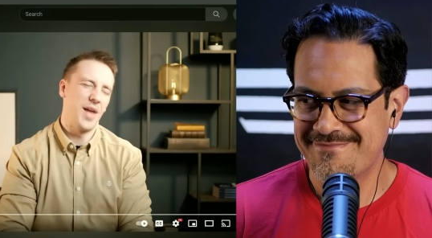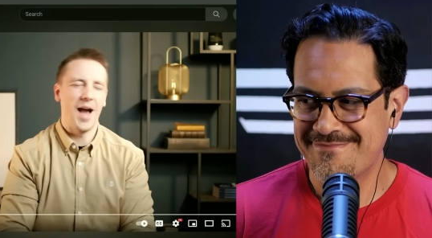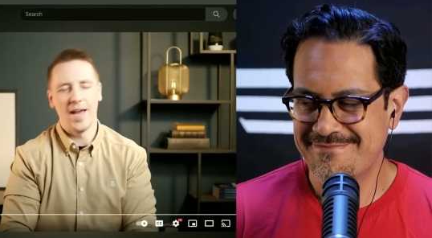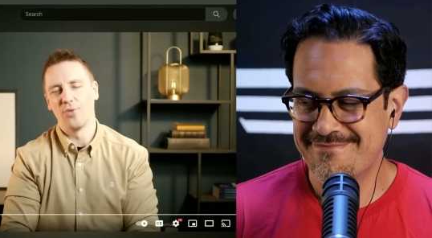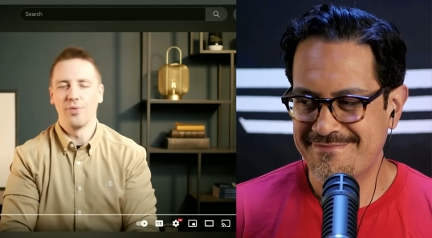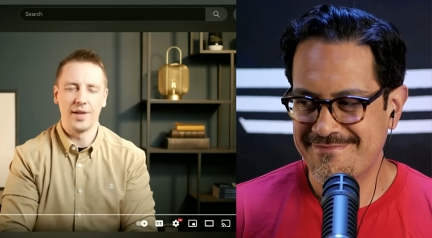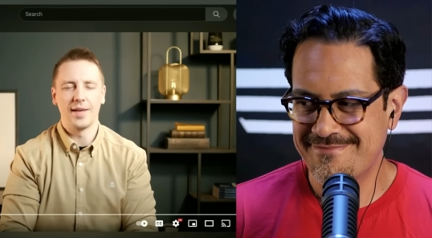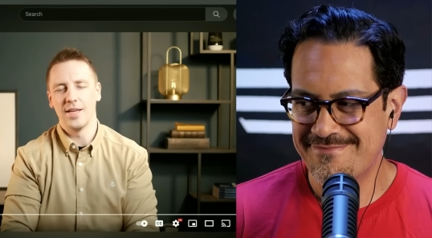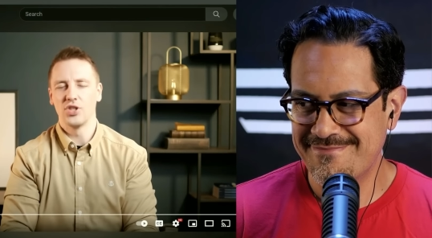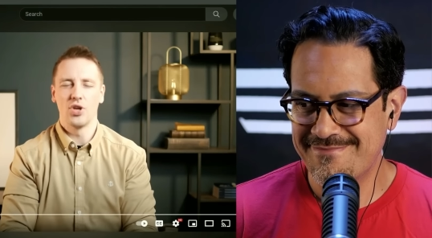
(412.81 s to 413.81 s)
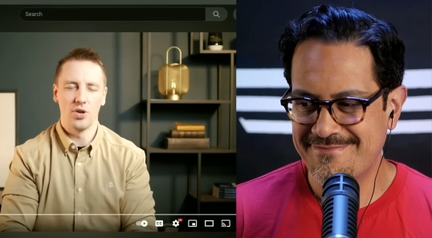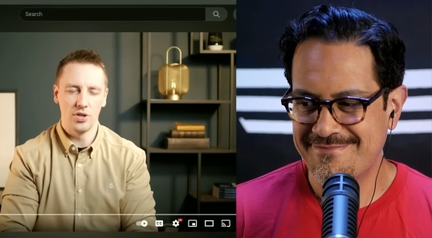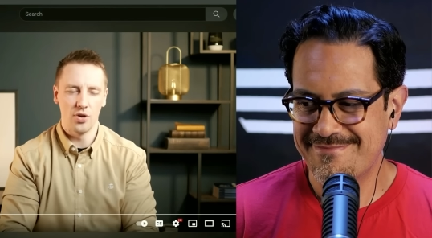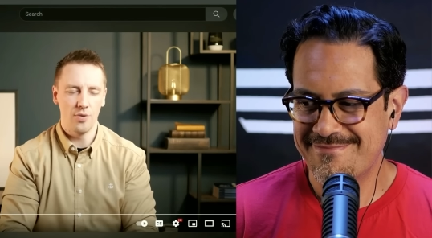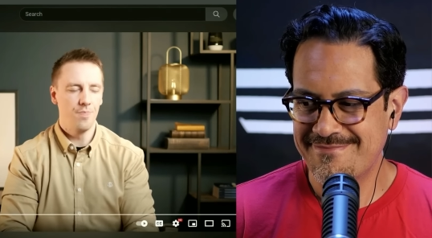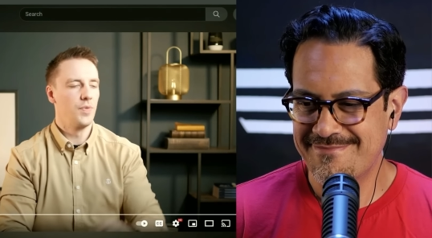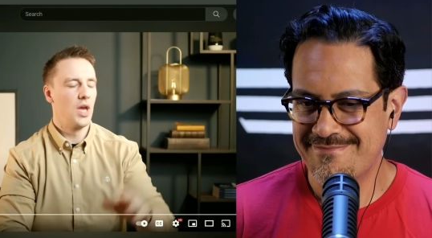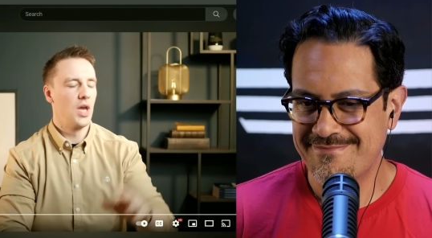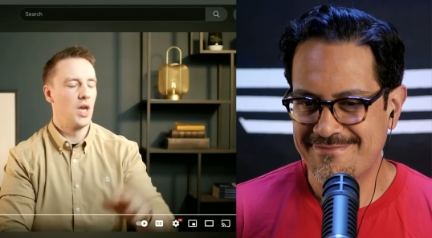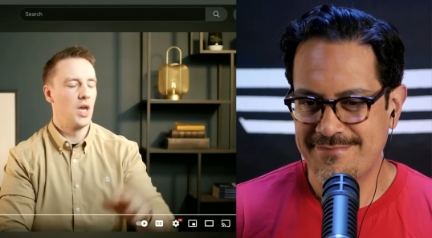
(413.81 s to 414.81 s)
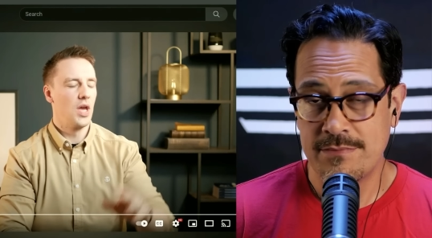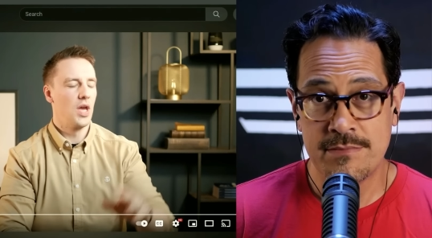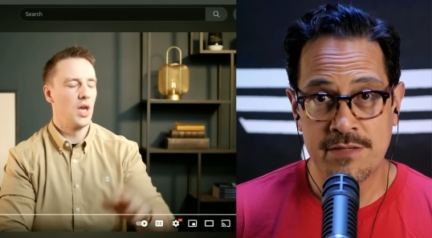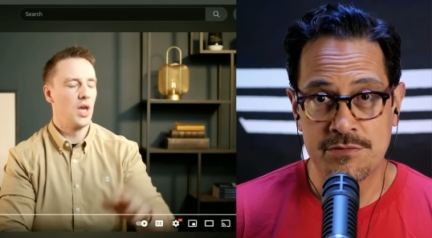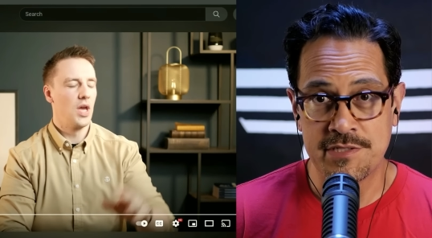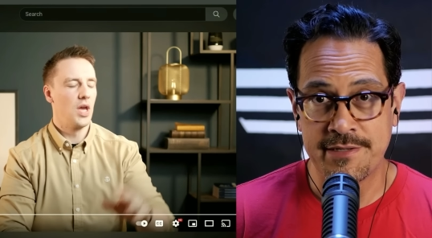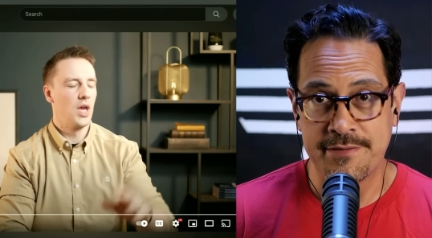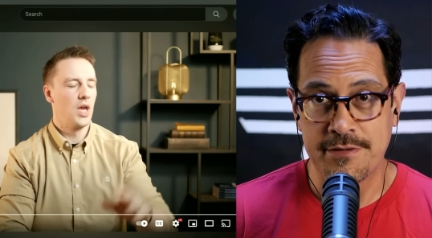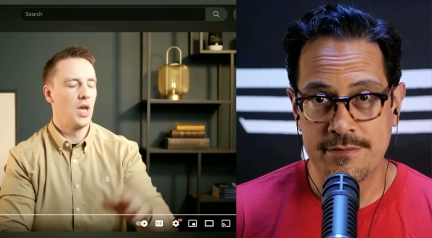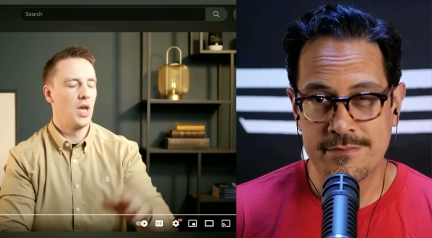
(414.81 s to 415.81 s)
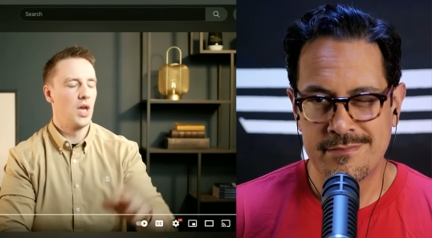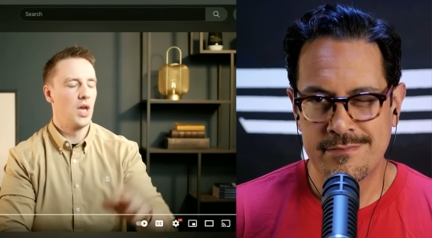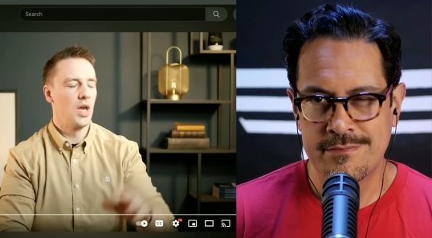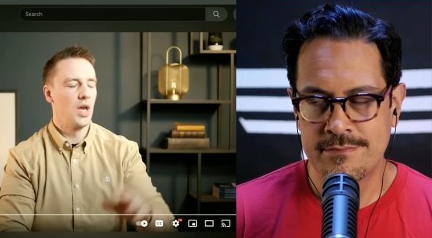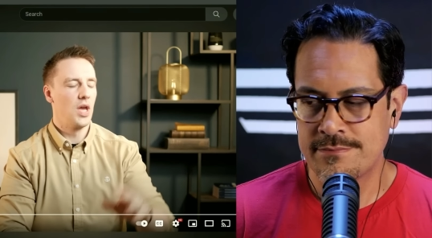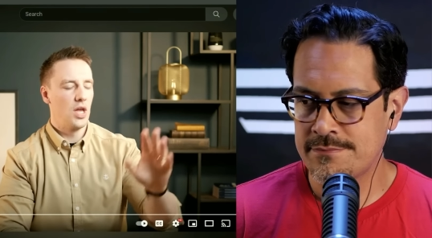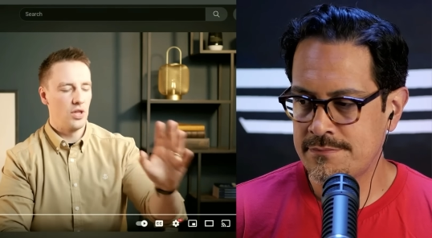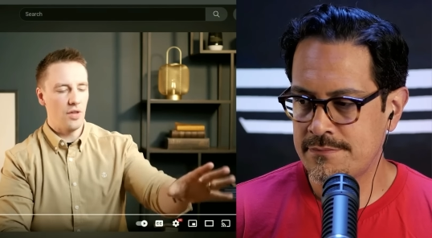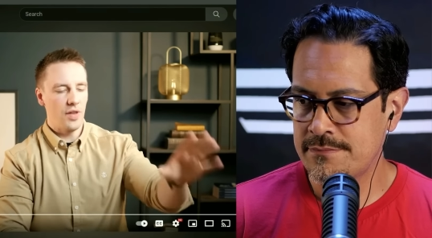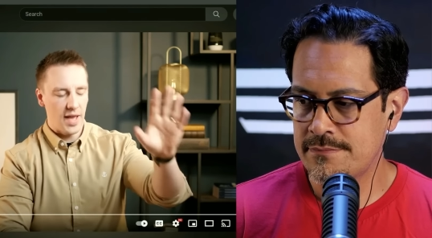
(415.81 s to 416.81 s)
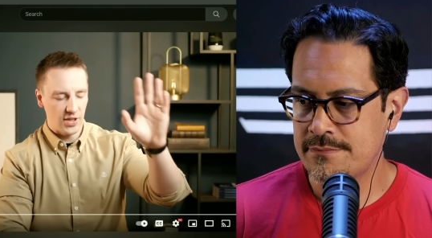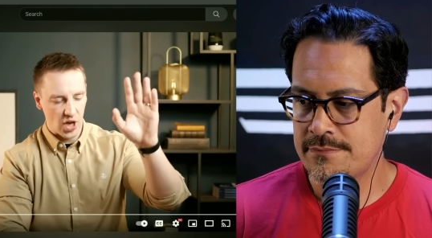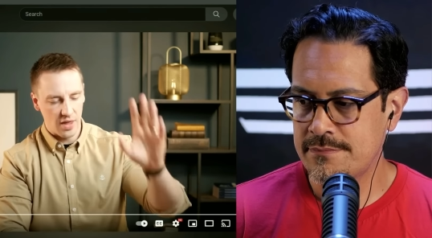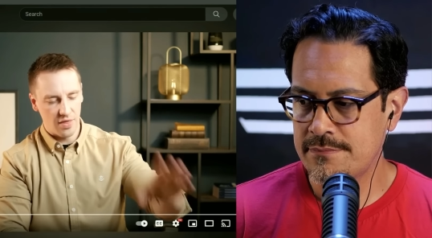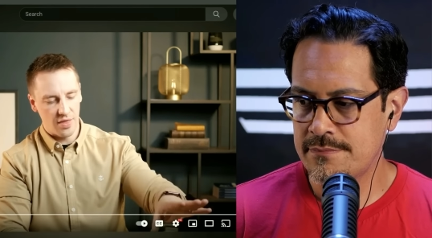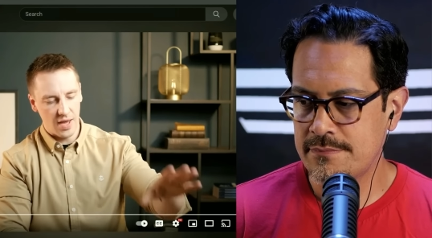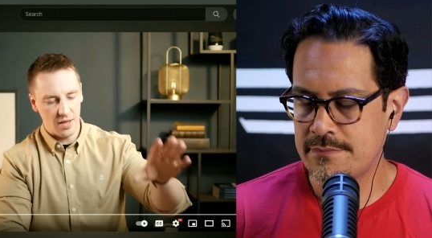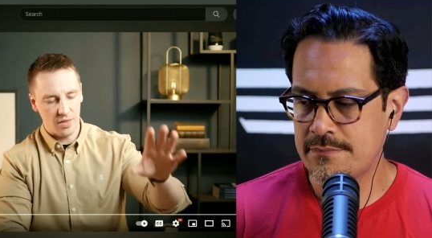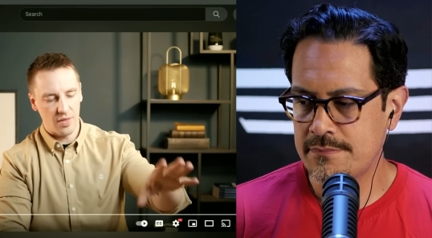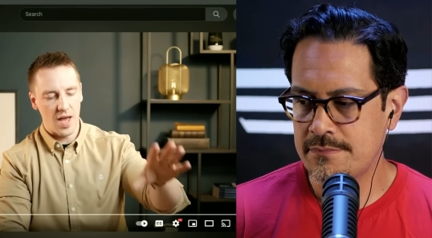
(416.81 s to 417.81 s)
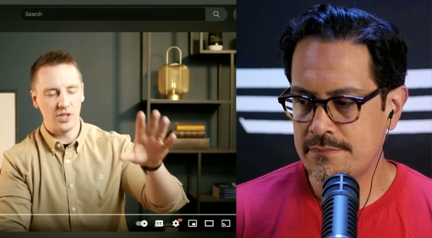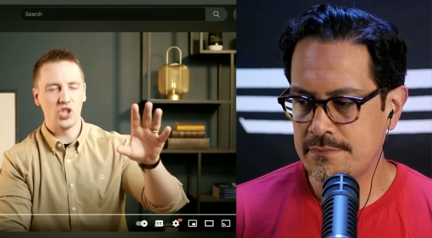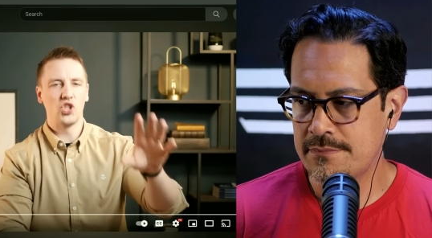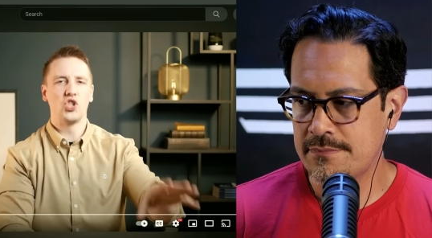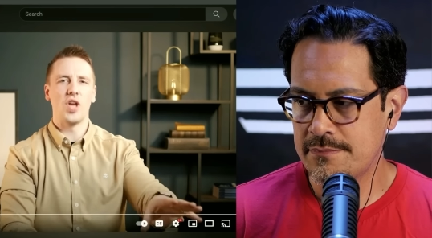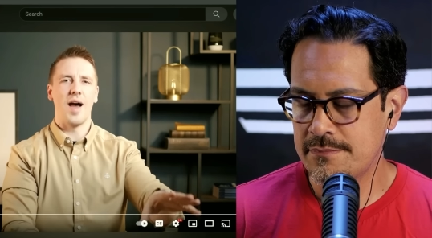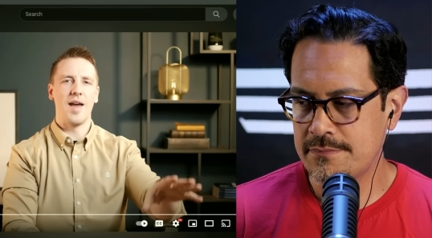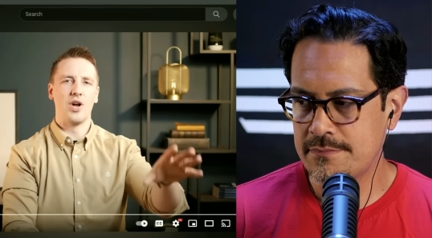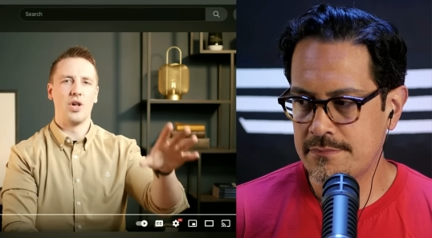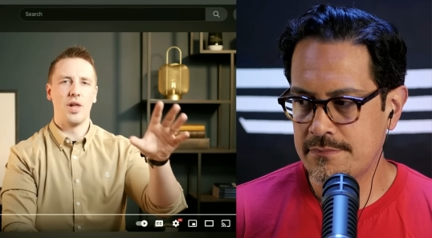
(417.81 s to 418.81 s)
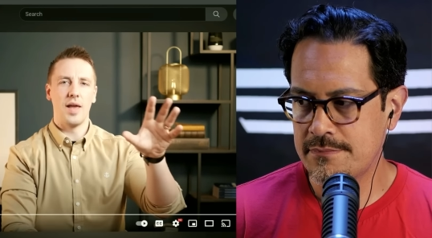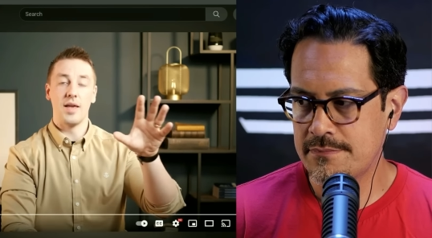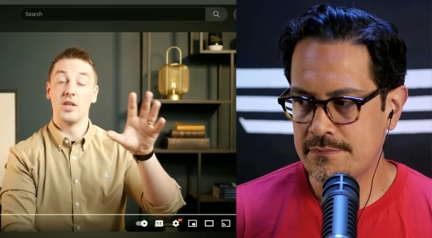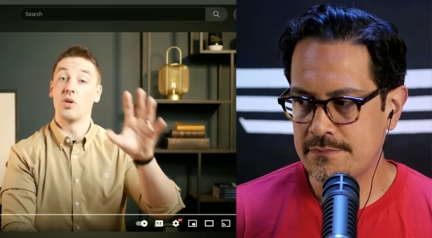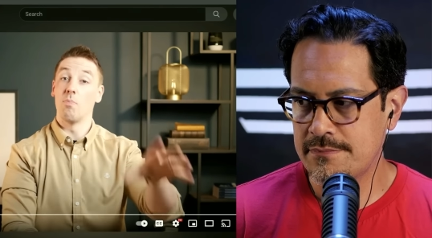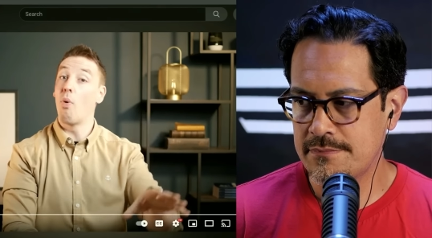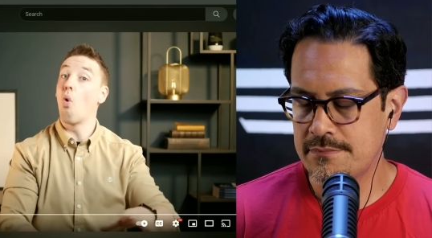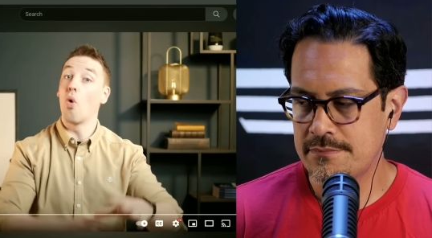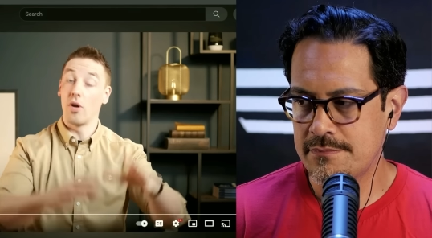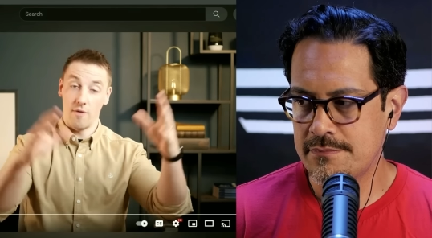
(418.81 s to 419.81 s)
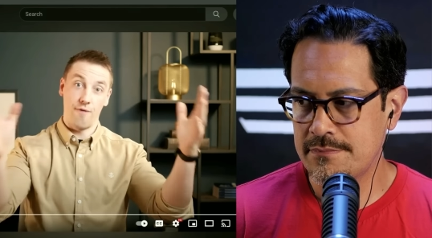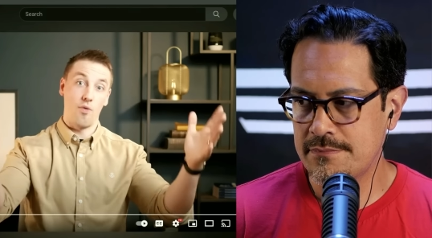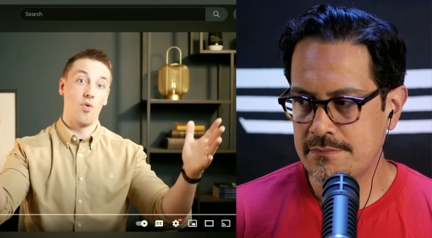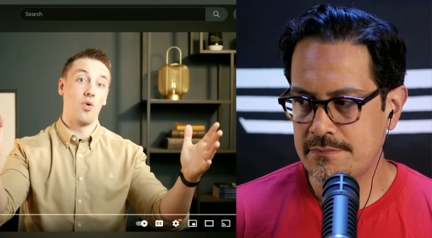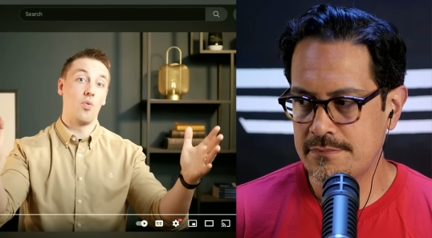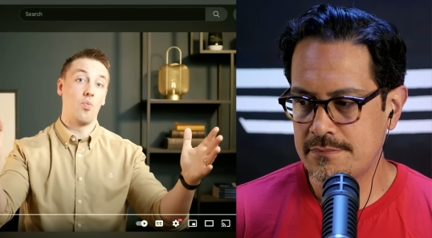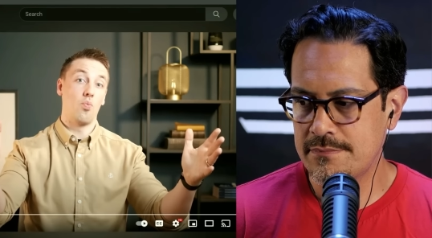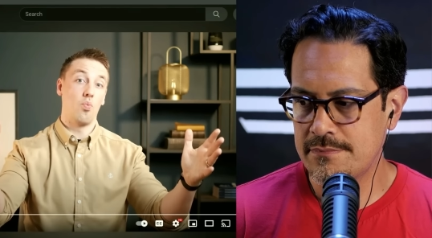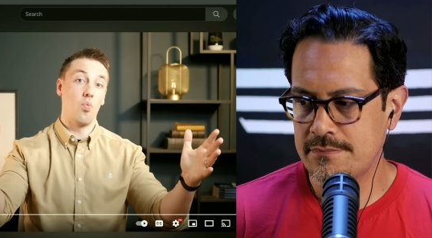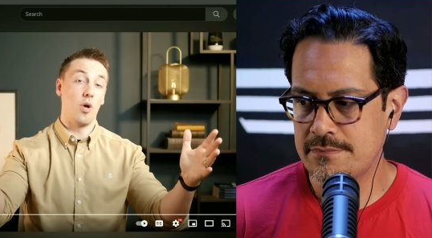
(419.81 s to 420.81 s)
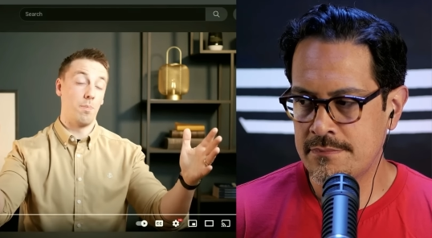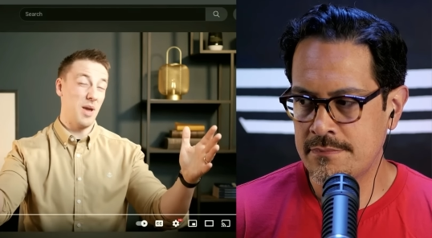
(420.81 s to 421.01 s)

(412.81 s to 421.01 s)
Speaker 1: I don't think he's gonna do.
Speaker 2: Never say never.
Speaker 1: Nonetheless, I think that style is important for what